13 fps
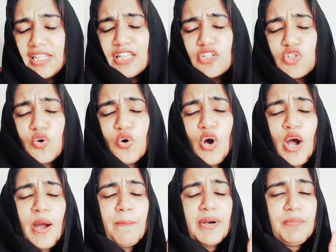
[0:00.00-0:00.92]
So,
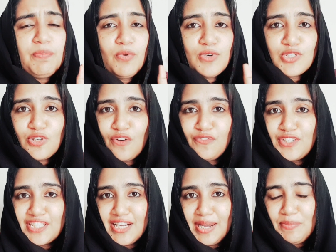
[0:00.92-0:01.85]
but most of the
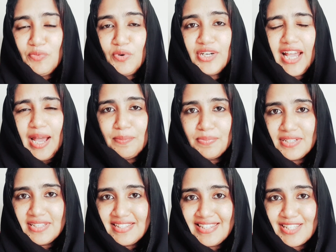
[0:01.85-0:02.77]
time what
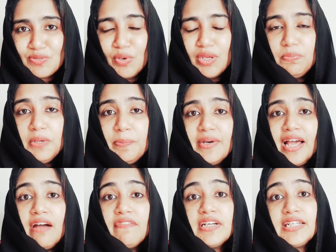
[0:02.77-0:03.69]
happens is, when people
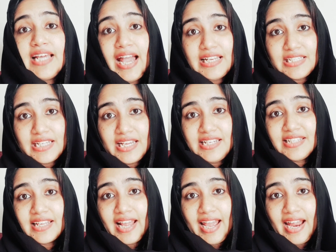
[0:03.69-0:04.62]
have a data in
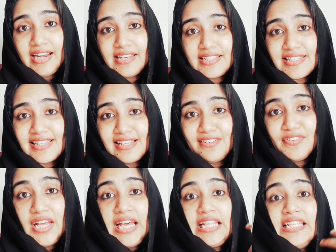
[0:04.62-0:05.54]
their hand itself,
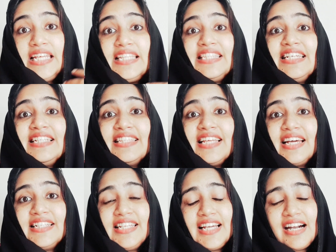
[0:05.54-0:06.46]
they think
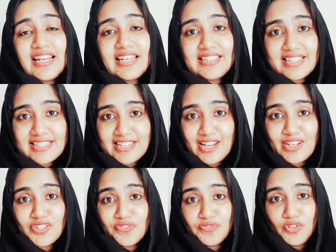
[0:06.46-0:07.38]
that they are in the
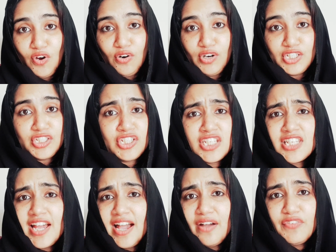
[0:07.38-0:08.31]
stage of knowledge. Just
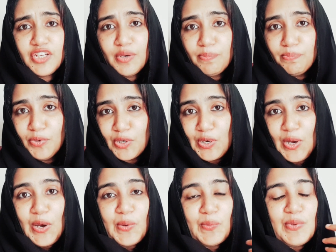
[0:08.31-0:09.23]
having a book
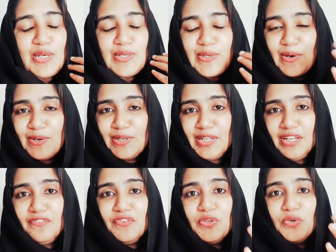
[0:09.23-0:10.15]
will not
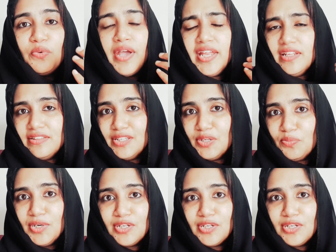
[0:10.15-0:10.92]
give you anything, will